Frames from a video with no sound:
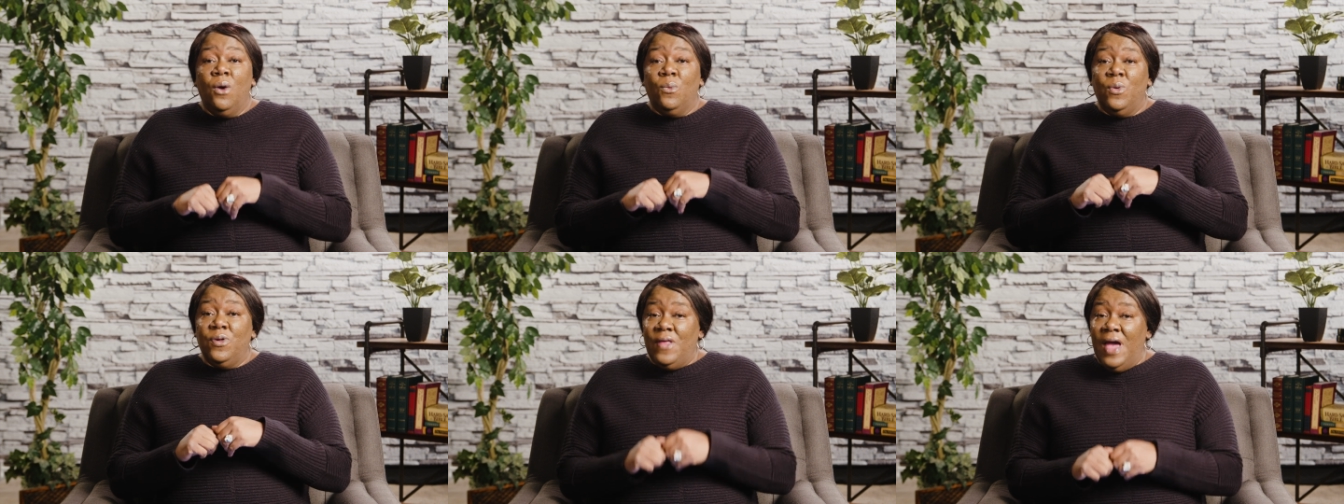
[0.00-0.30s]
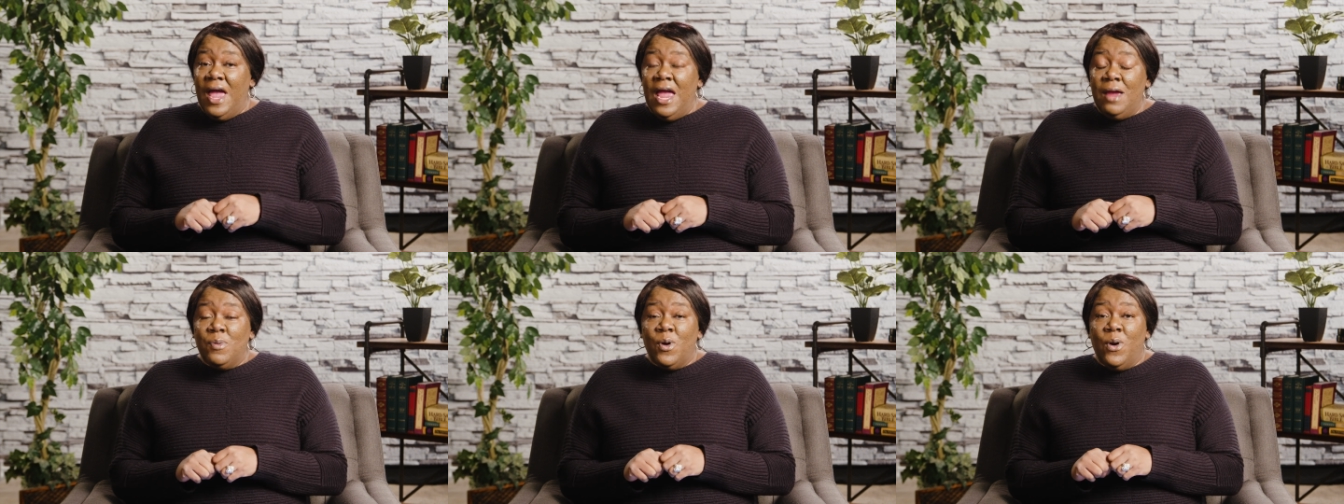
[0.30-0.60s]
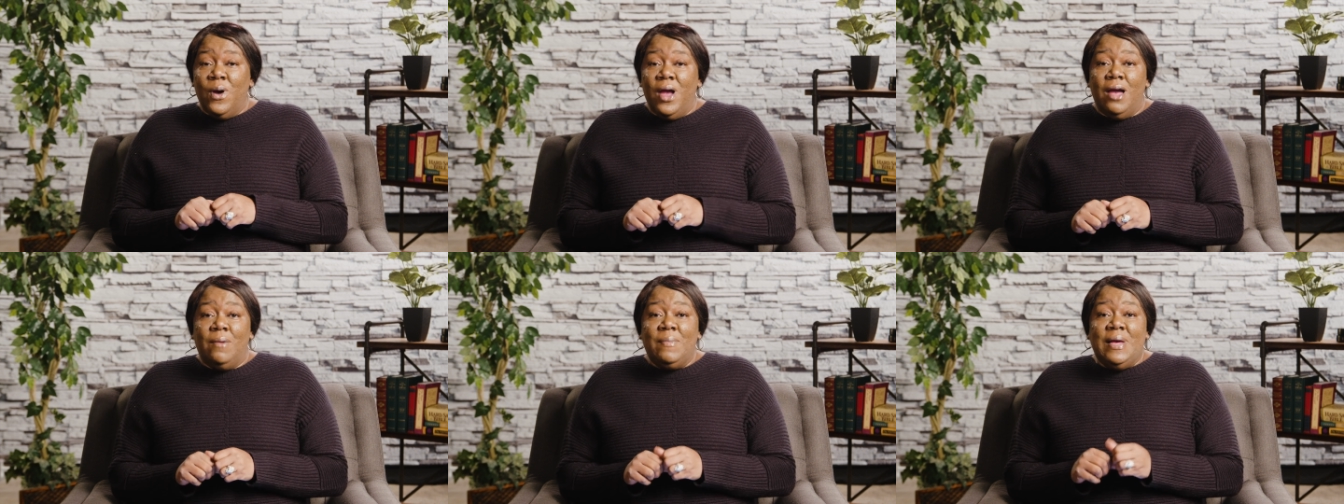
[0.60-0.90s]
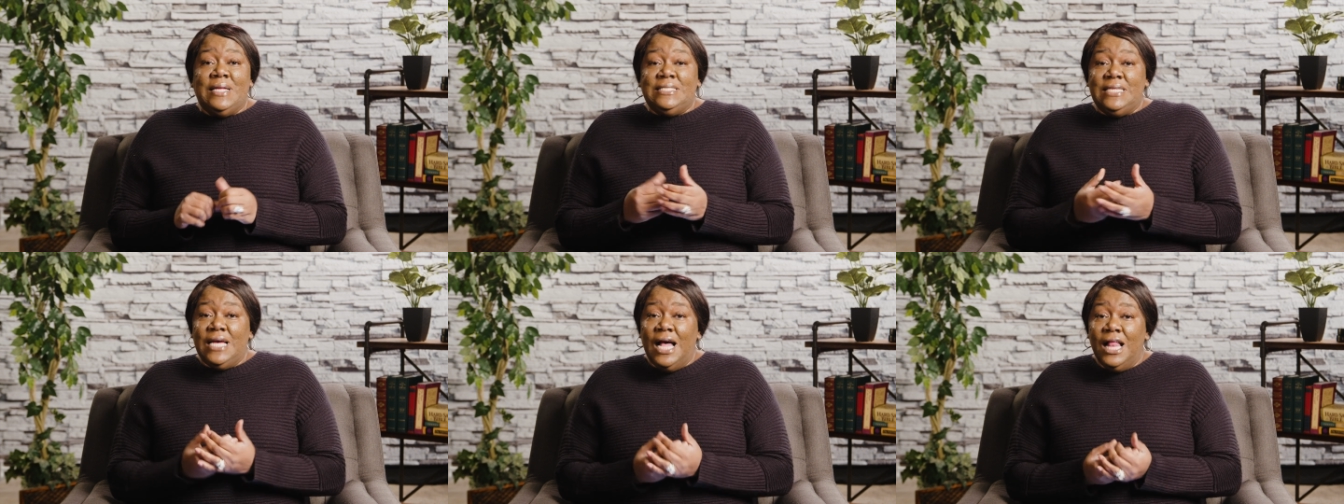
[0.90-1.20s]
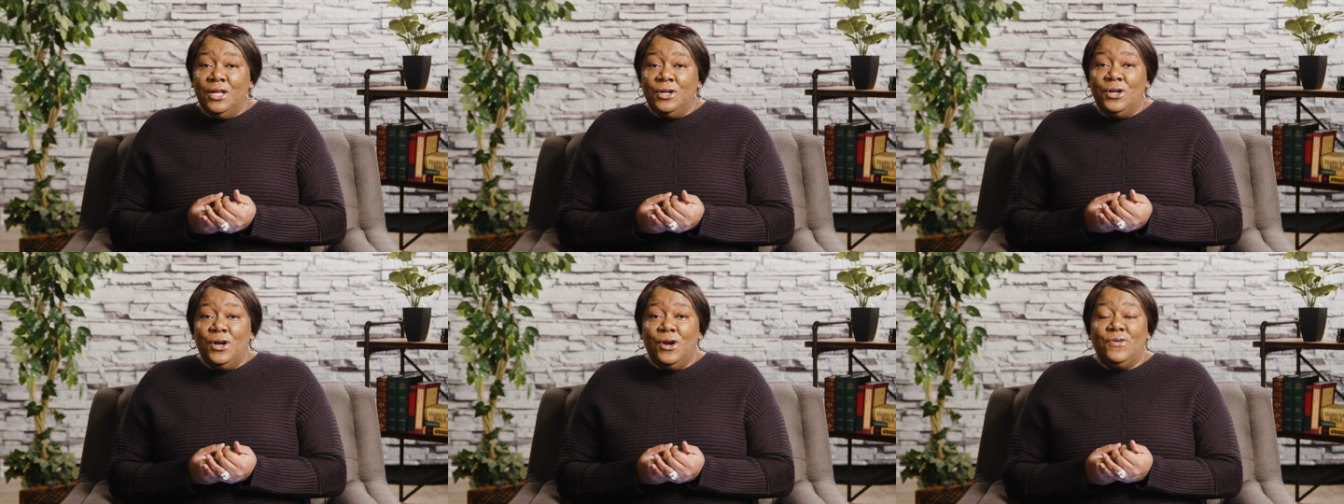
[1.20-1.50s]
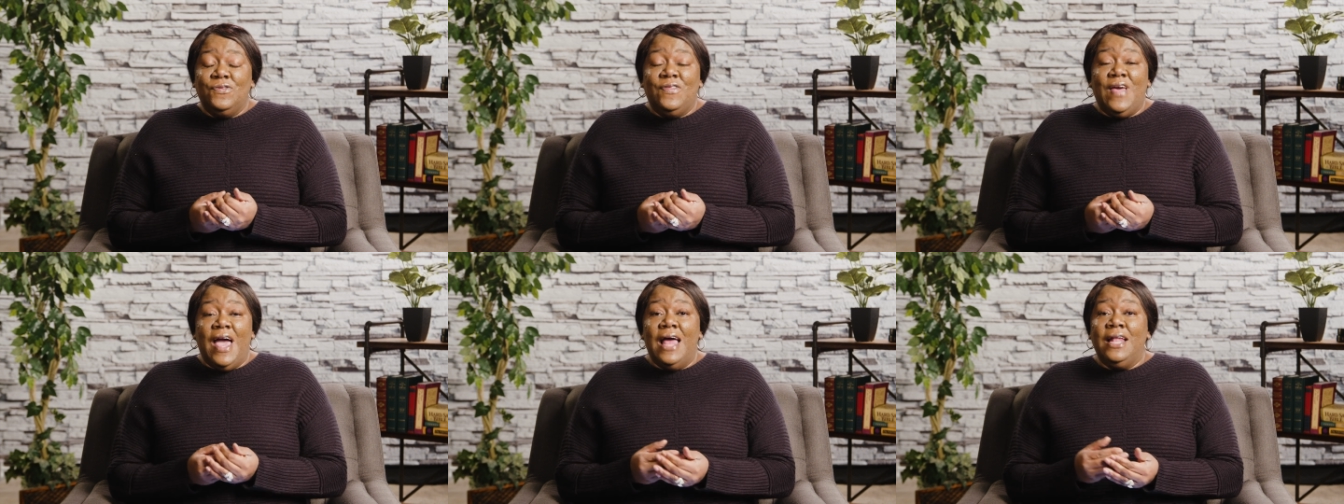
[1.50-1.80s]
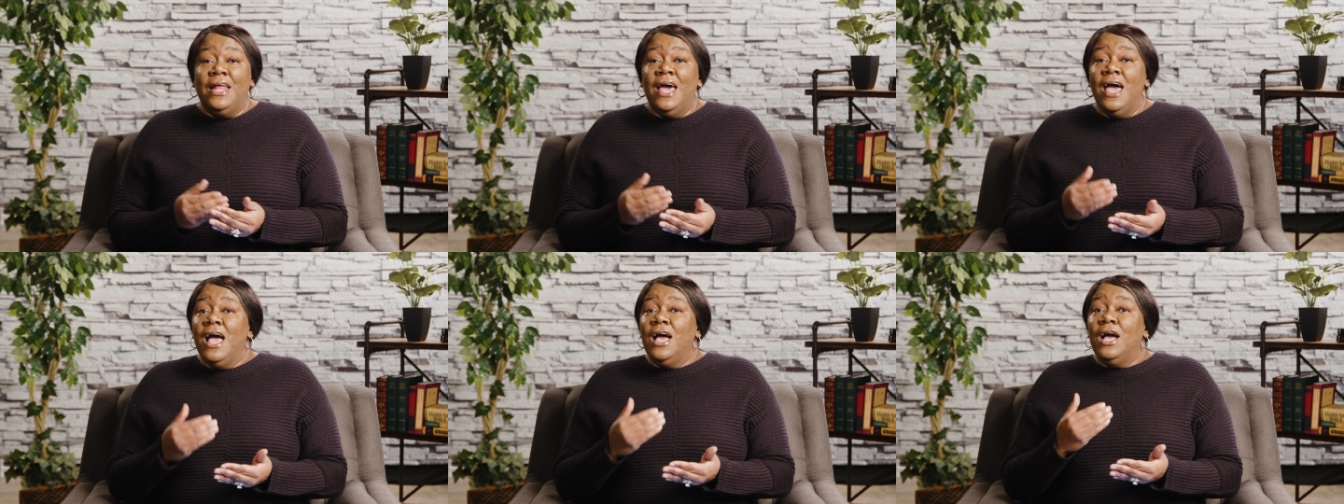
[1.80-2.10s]
with Abraham and telling her
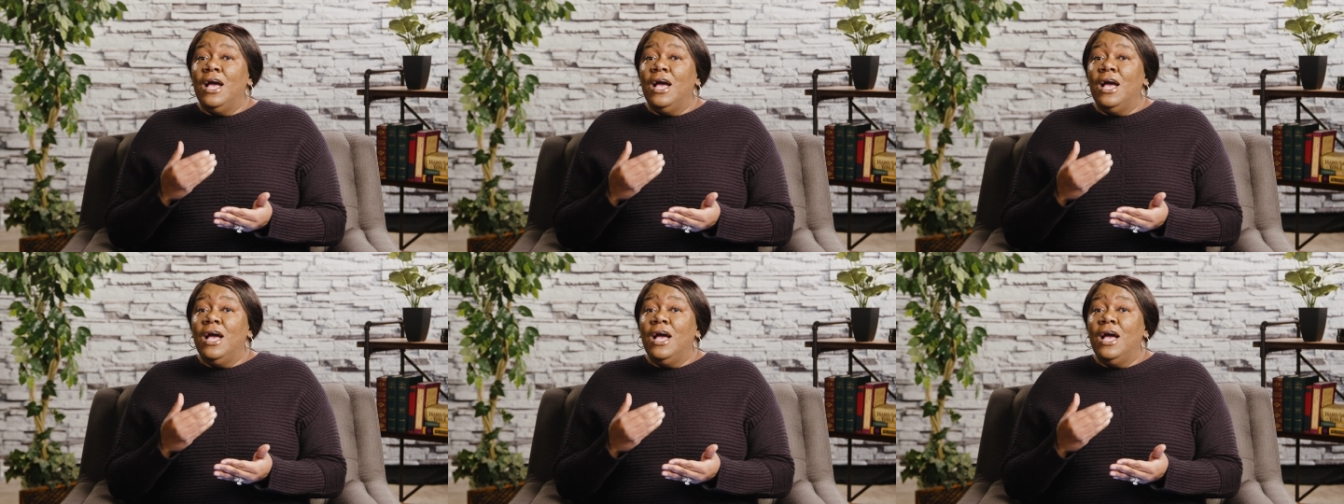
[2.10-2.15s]
that